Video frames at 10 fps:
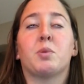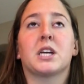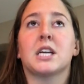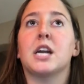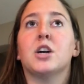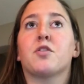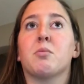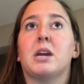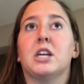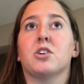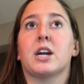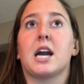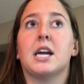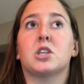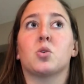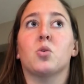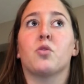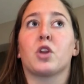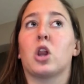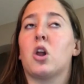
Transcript: Because I know for me during high school, for the